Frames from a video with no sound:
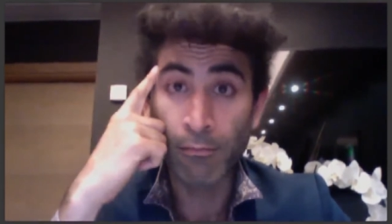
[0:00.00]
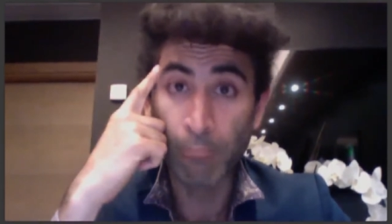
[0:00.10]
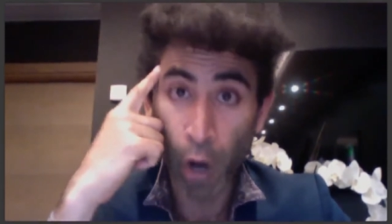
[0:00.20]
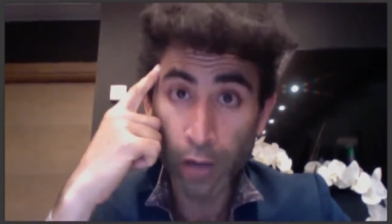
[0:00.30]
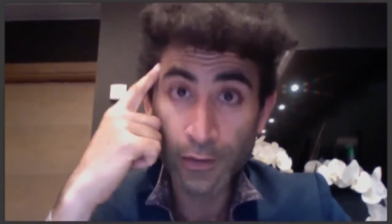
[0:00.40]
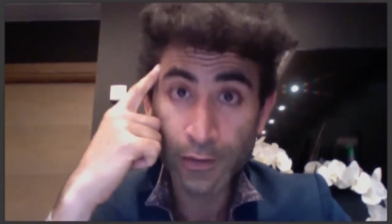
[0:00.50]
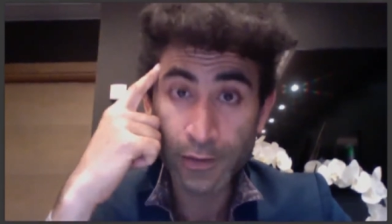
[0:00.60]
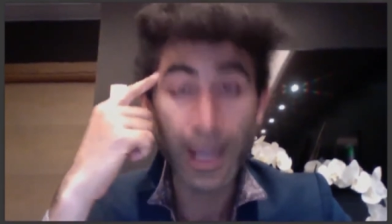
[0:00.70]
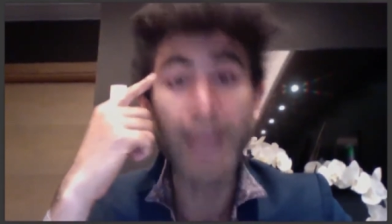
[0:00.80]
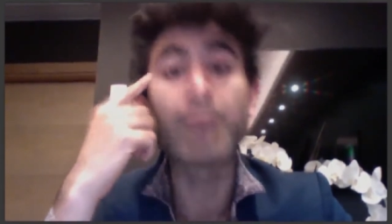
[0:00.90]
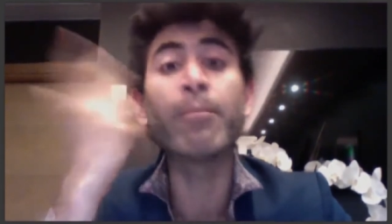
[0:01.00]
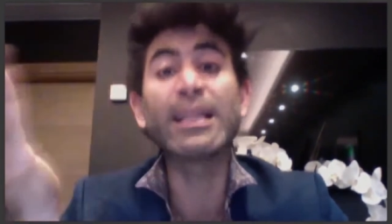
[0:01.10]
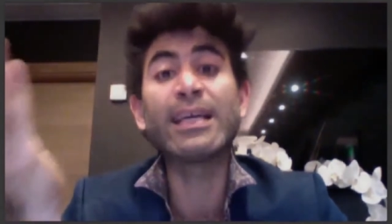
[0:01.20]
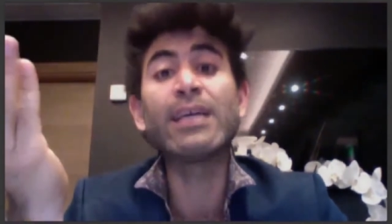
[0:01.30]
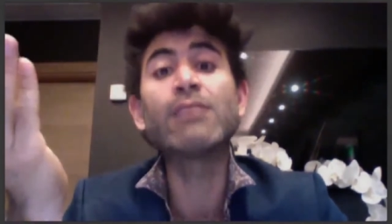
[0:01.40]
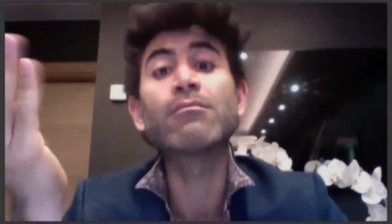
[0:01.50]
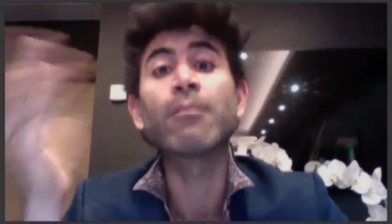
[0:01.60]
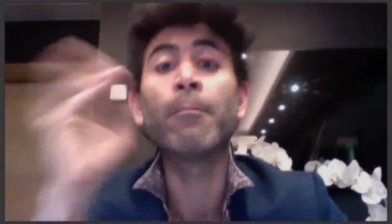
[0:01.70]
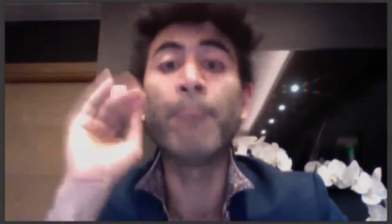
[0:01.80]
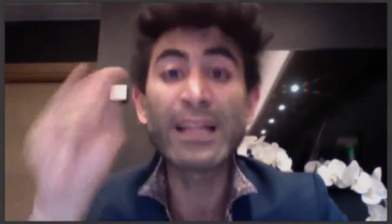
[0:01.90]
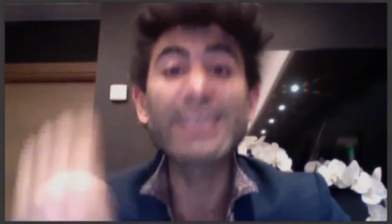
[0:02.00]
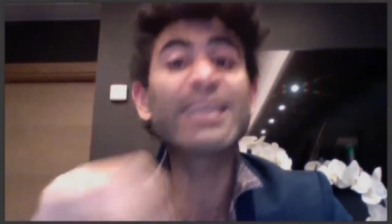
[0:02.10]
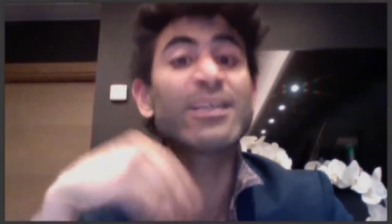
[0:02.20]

balls and belly belly